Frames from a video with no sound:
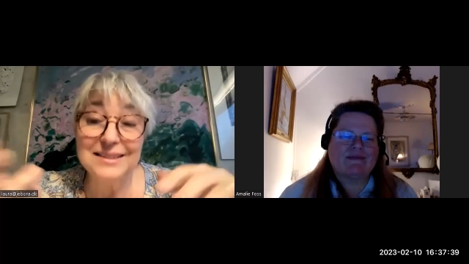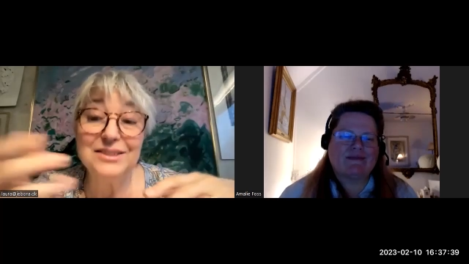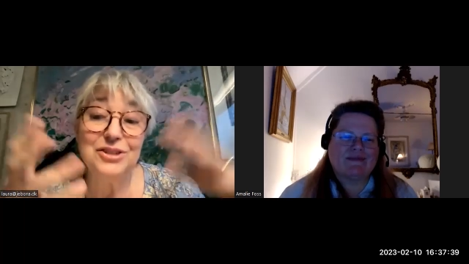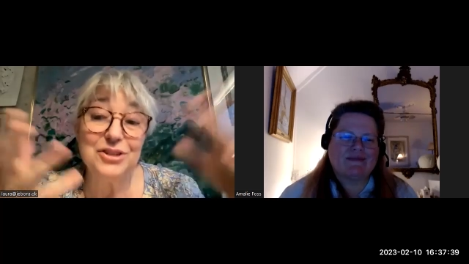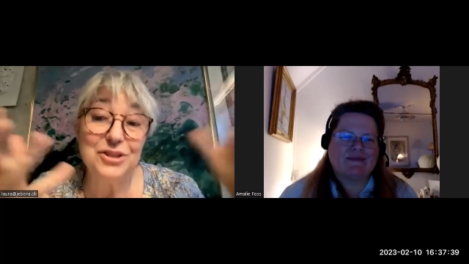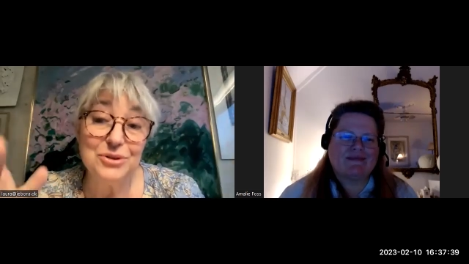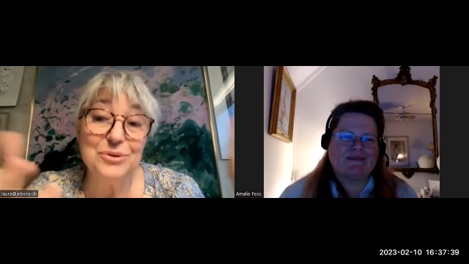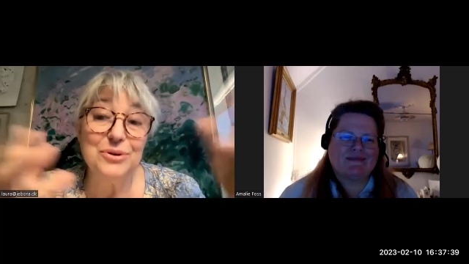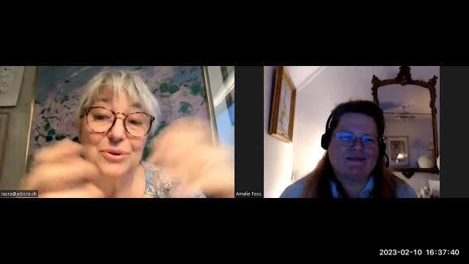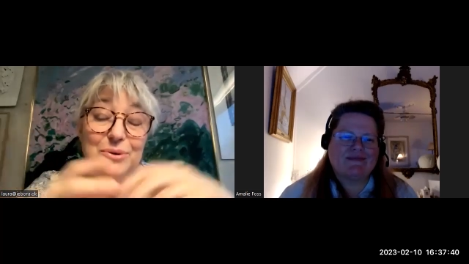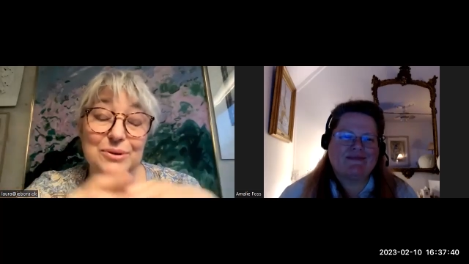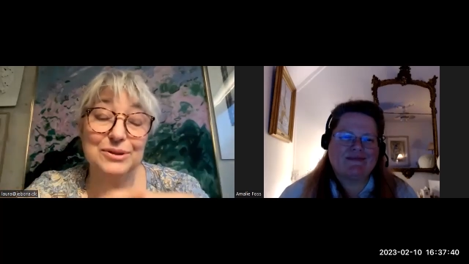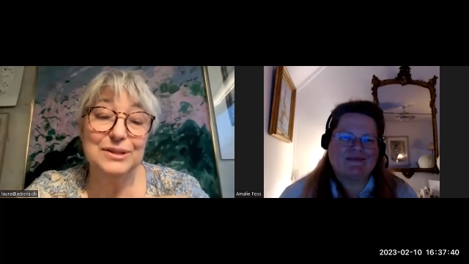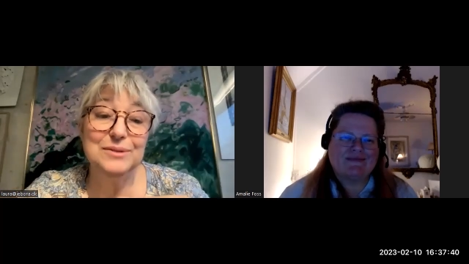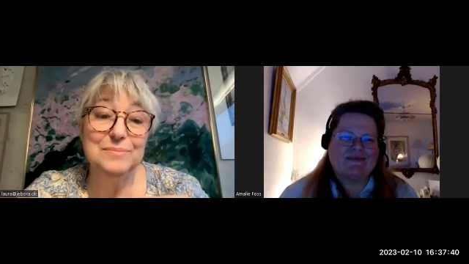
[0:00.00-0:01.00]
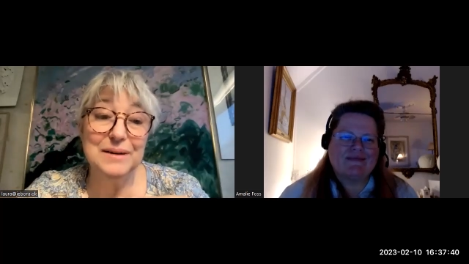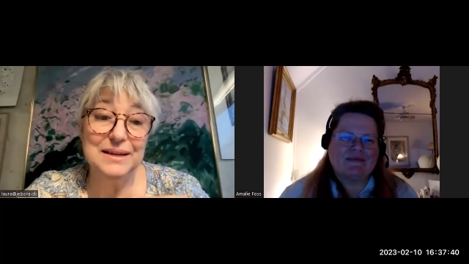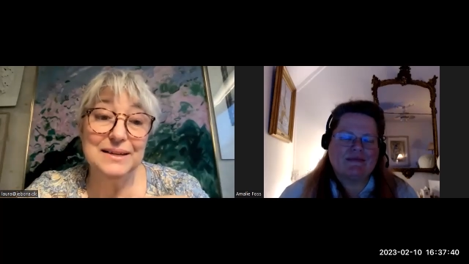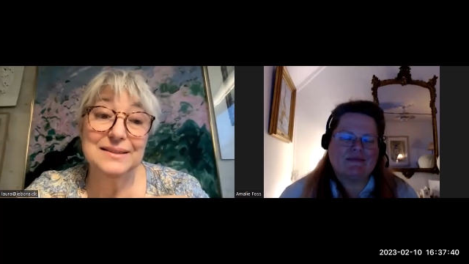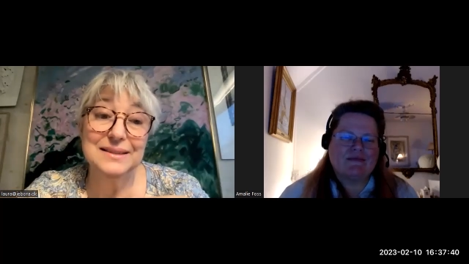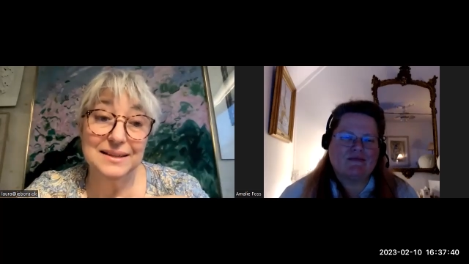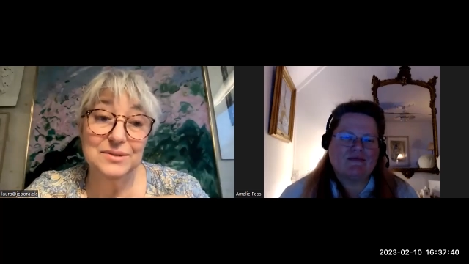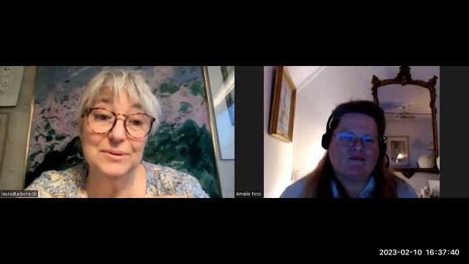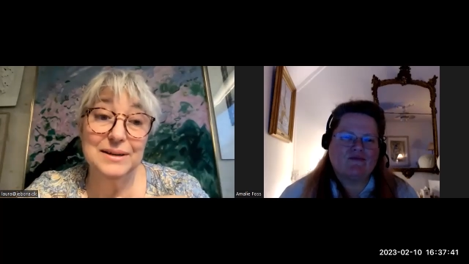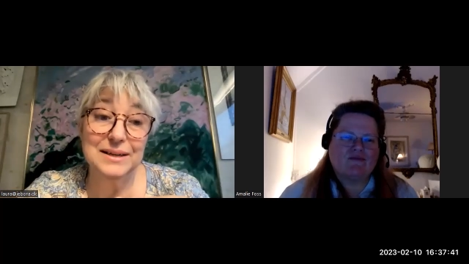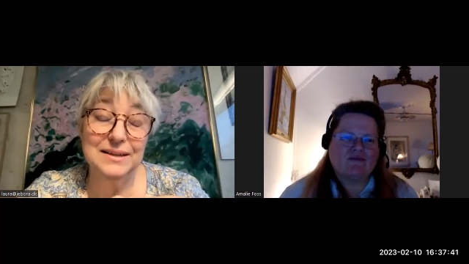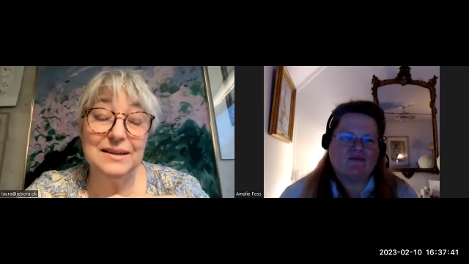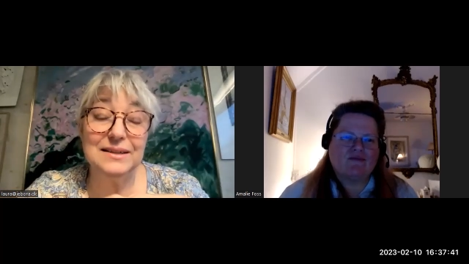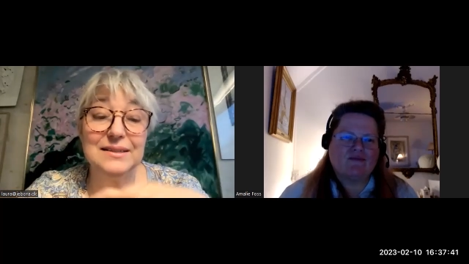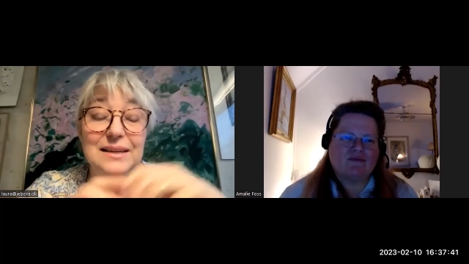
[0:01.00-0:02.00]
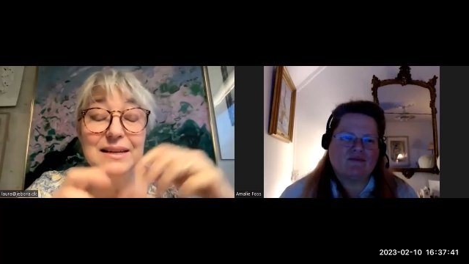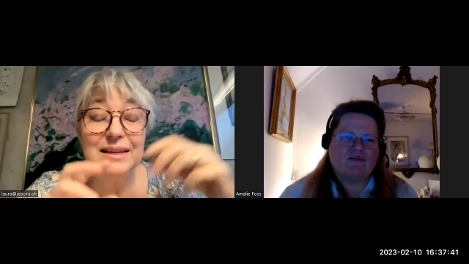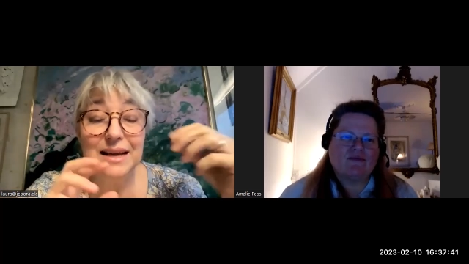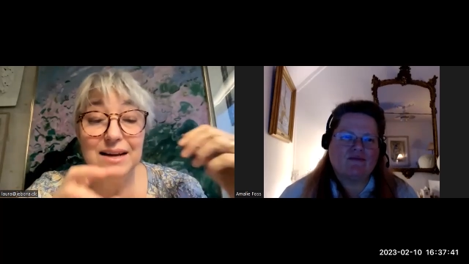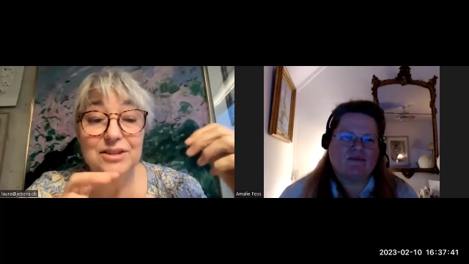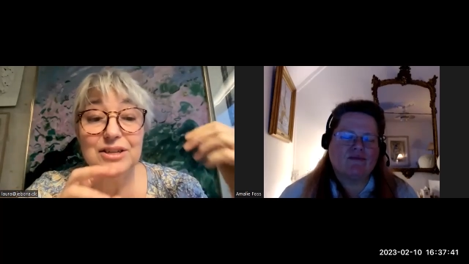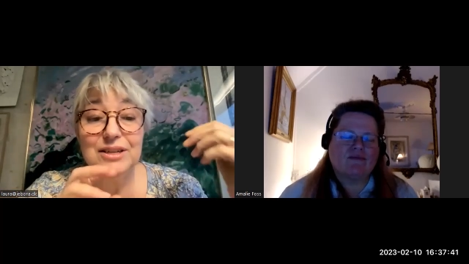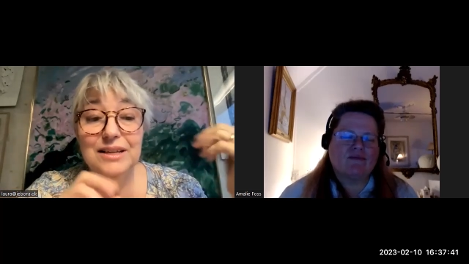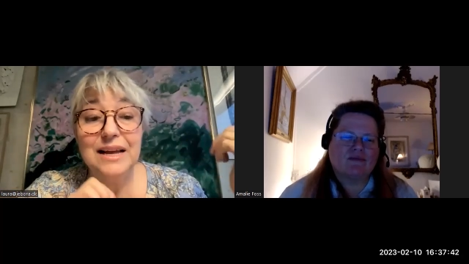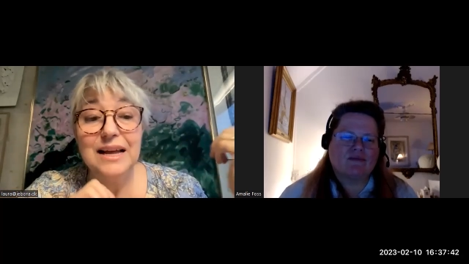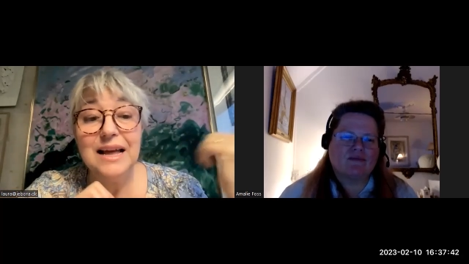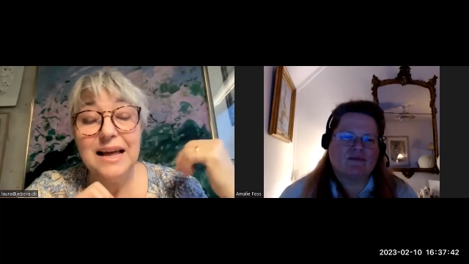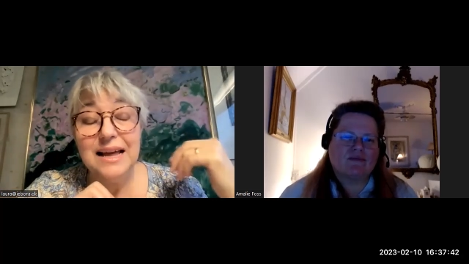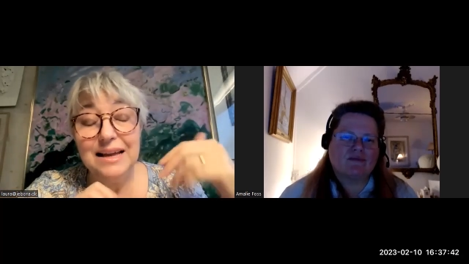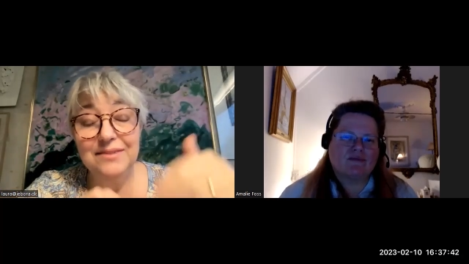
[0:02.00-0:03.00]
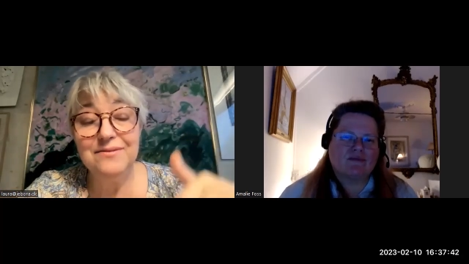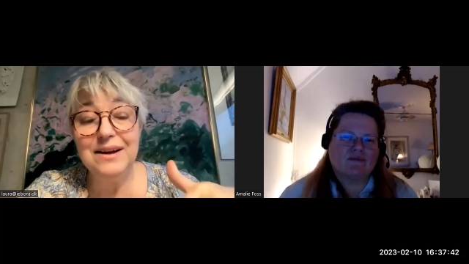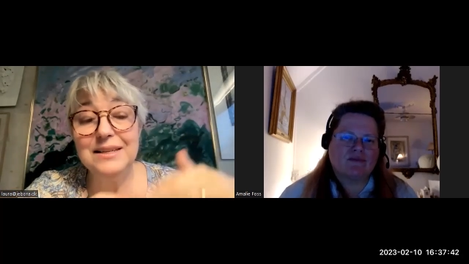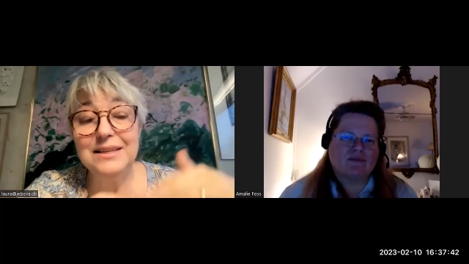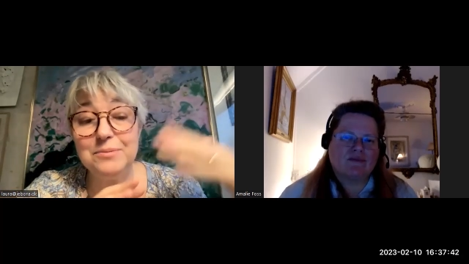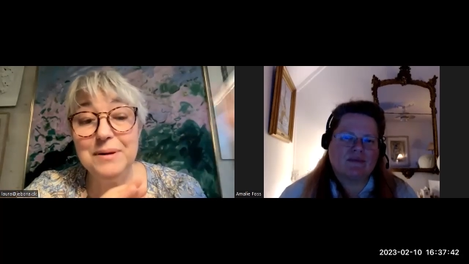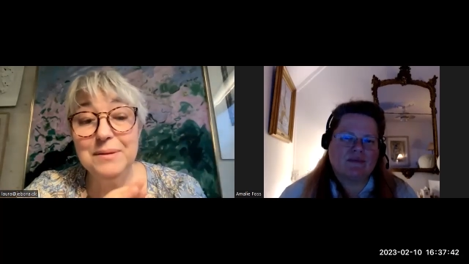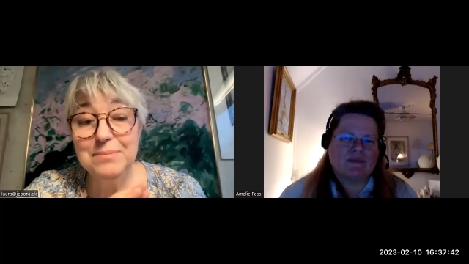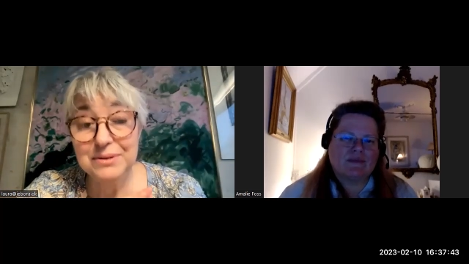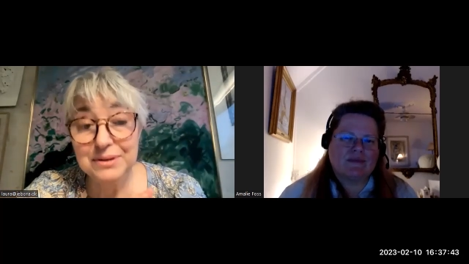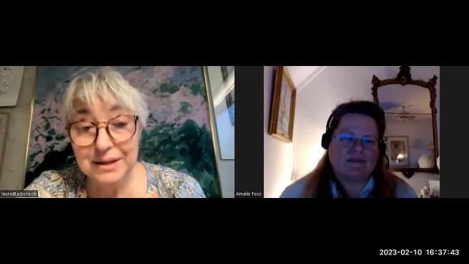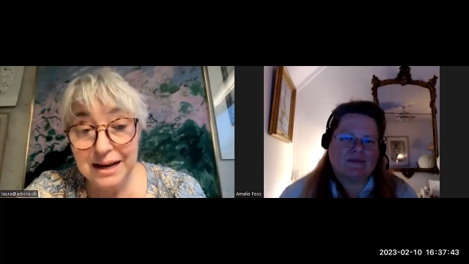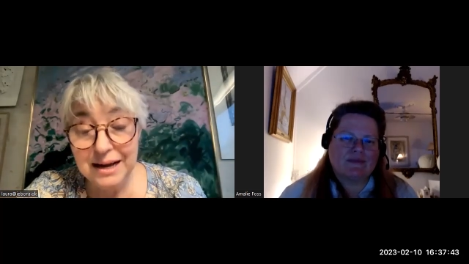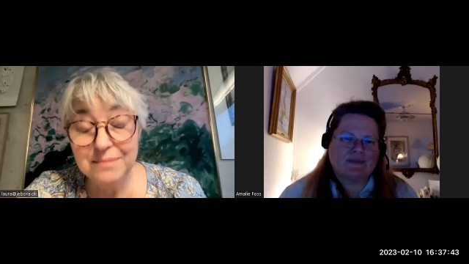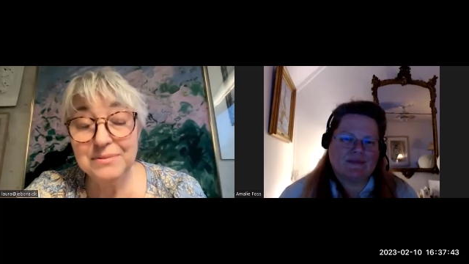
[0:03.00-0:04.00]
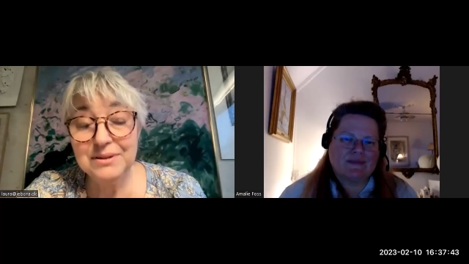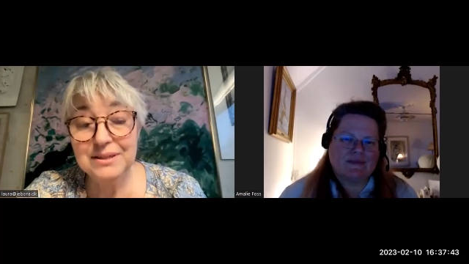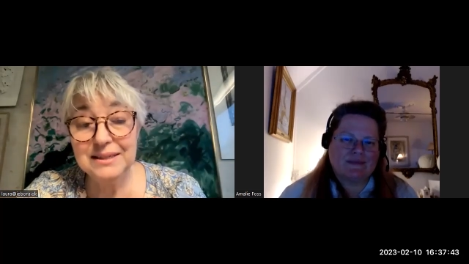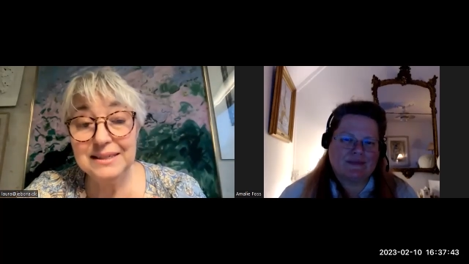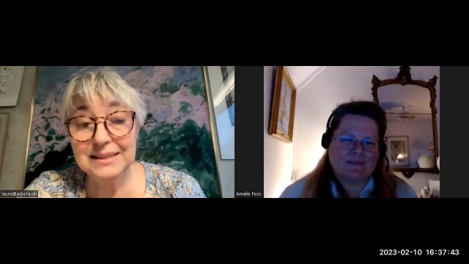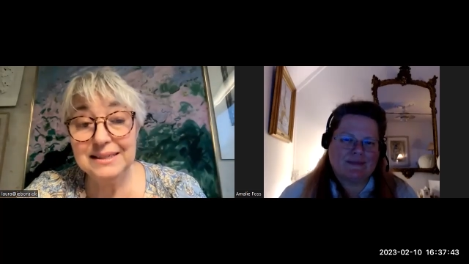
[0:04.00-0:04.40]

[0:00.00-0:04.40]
Speaker 1: to do courses because that's what he does and he actually mm-hmm. invites people to come to the